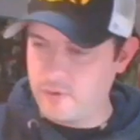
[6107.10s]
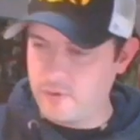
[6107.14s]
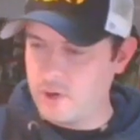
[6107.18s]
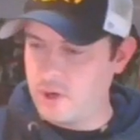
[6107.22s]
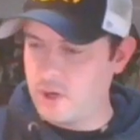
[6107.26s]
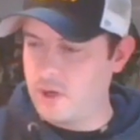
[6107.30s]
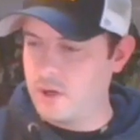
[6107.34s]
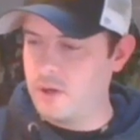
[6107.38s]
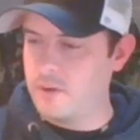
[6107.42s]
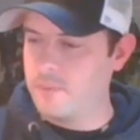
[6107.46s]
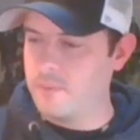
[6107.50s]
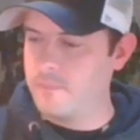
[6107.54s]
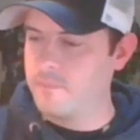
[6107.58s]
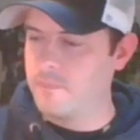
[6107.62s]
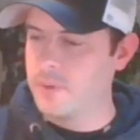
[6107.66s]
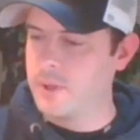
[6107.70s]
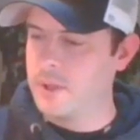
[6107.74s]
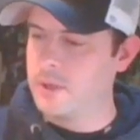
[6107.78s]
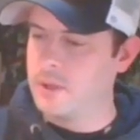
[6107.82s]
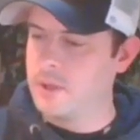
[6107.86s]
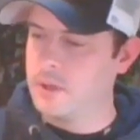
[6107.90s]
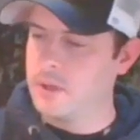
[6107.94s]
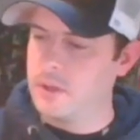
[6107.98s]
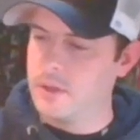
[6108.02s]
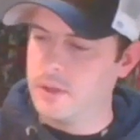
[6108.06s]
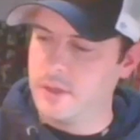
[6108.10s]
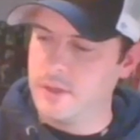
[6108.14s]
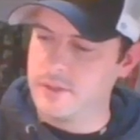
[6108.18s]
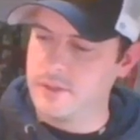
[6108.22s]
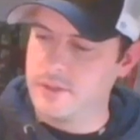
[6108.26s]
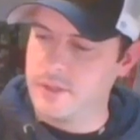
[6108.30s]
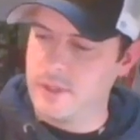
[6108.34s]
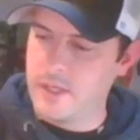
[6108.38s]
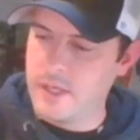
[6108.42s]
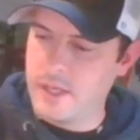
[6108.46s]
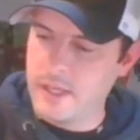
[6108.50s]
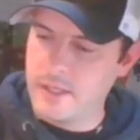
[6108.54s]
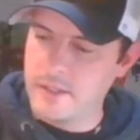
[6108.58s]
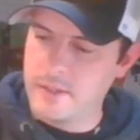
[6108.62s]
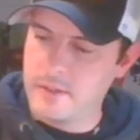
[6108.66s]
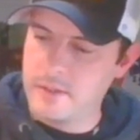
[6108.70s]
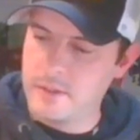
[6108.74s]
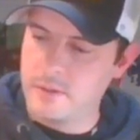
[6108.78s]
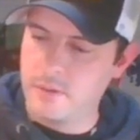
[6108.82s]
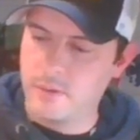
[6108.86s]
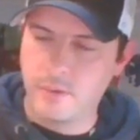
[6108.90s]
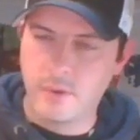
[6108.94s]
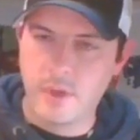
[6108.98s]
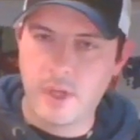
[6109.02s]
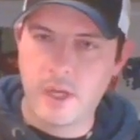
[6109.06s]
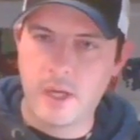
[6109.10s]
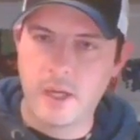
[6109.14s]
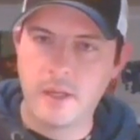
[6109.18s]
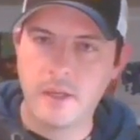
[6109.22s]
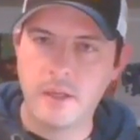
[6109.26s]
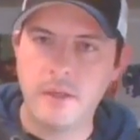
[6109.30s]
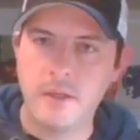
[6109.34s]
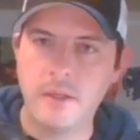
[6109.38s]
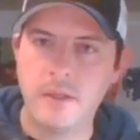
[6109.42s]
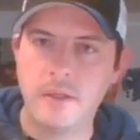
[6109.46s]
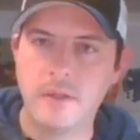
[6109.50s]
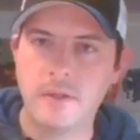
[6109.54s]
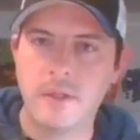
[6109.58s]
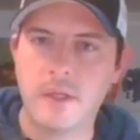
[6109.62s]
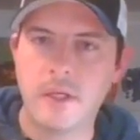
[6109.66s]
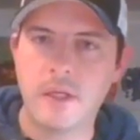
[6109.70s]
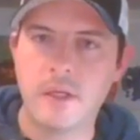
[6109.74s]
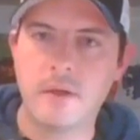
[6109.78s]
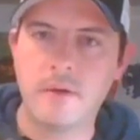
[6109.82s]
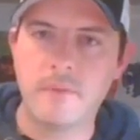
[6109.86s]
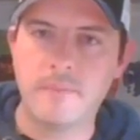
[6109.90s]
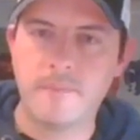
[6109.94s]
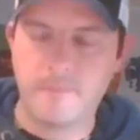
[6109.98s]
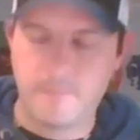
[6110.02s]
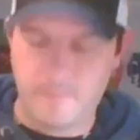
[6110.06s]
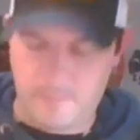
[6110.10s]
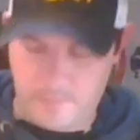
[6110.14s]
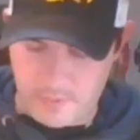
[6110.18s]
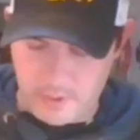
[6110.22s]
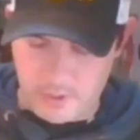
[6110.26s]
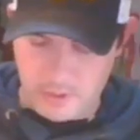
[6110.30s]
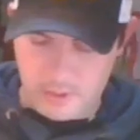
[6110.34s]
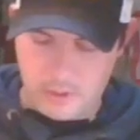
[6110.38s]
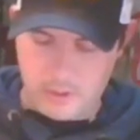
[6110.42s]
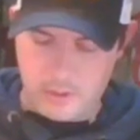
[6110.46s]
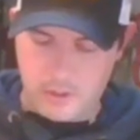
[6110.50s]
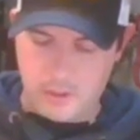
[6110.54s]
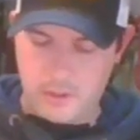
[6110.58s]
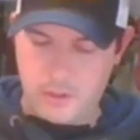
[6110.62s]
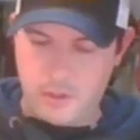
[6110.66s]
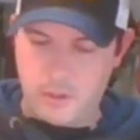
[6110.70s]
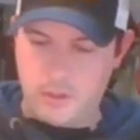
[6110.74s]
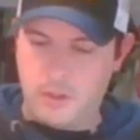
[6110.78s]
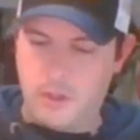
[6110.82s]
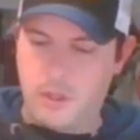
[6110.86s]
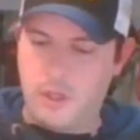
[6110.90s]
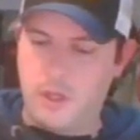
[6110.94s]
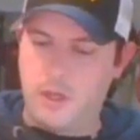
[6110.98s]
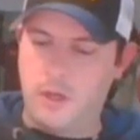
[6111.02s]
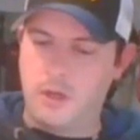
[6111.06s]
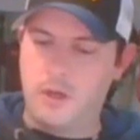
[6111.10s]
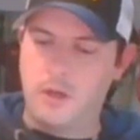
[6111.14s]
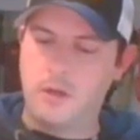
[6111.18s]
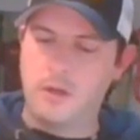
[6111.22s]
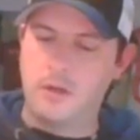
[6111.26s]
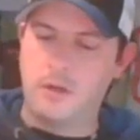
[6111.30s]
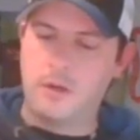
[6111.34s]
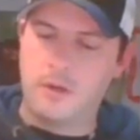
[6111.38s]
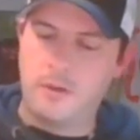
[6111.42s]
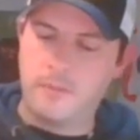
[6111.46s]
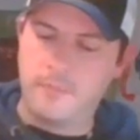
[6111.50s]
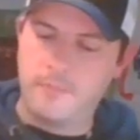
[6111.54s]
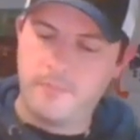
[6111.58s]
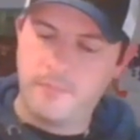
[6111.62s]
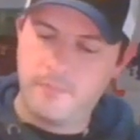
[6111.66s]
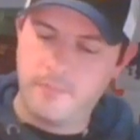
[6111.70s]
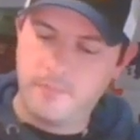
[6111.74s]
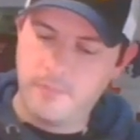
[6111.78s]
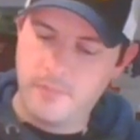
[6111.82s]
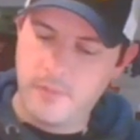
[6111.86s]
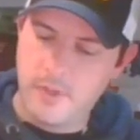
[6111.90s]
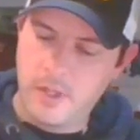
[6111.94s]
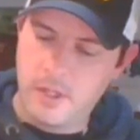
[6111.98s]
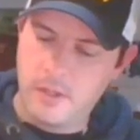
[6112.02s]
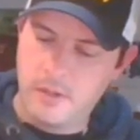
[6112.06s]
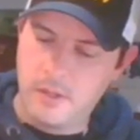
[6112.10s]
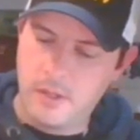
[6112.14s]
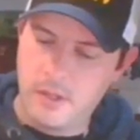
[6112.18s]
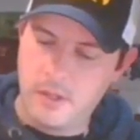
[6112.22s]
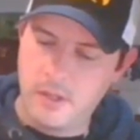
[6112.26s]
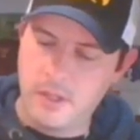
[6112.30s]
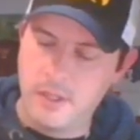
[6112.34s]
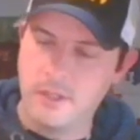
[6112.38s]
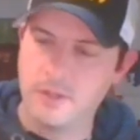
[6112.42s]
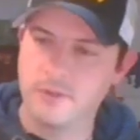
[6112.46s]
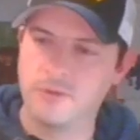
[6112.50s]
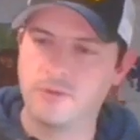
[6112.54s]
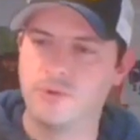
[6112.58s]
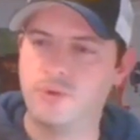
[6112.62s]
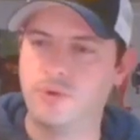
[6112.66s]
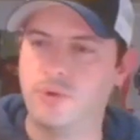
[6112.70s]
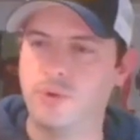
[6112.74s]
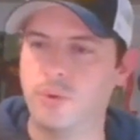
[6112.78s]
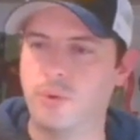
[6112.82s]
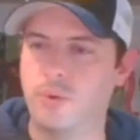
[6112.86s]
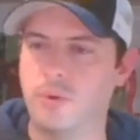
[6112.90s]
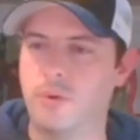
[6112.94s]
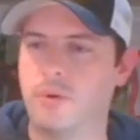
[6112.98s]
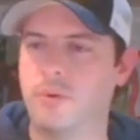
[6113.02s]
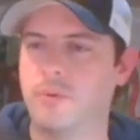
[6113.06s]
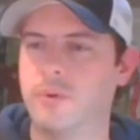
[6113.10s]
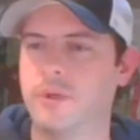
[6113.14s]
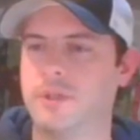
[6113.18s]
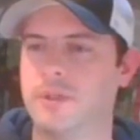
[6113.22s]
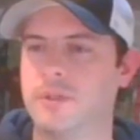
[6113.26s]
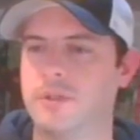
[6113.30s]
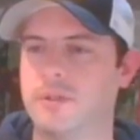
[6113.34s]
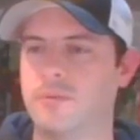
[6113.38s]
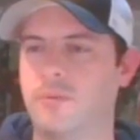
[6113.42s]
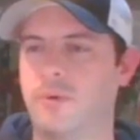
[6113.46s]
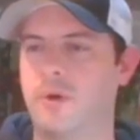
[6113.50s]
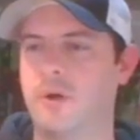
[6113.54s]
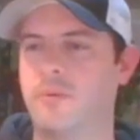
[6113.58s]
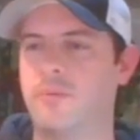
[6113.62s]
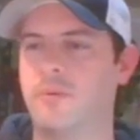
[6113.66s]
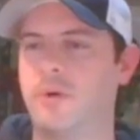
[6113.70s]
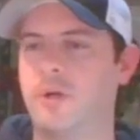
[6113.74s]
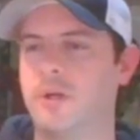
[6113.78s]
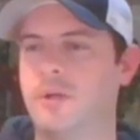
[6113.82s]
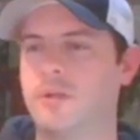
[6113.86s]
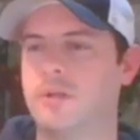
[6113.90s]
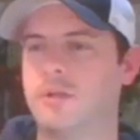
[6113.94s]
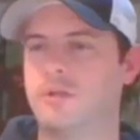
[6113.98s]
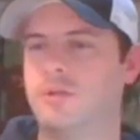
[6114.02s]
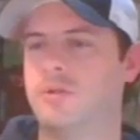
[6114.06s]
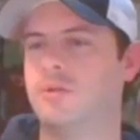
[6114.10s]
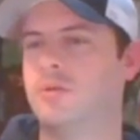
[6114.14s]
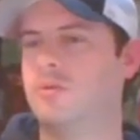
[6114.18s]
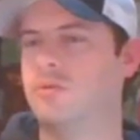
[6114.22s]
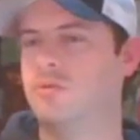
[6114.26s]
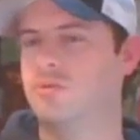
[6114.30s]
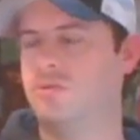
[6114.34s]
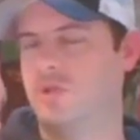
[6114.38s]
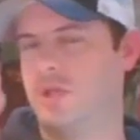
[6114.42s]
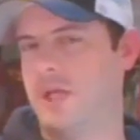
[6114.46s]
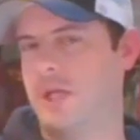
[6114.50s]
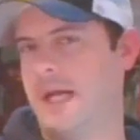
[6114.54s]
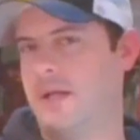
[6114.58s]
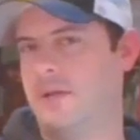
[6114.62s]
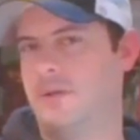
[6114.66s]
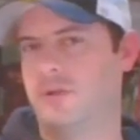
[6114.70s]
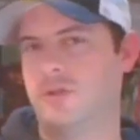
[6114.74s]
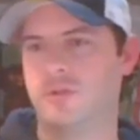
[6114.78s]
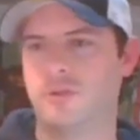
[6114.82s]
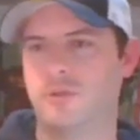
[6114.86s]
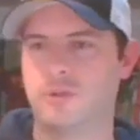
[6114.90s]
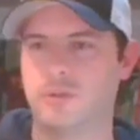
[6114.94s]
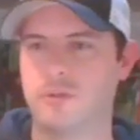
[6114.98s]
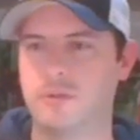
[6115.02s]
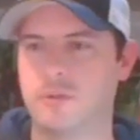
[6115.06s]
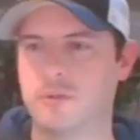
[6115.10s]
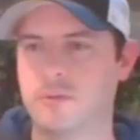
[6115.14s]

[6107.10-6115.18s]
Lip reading: all. There's a 1909 Indian head. And there is Duel, which is the one where you just do challenge.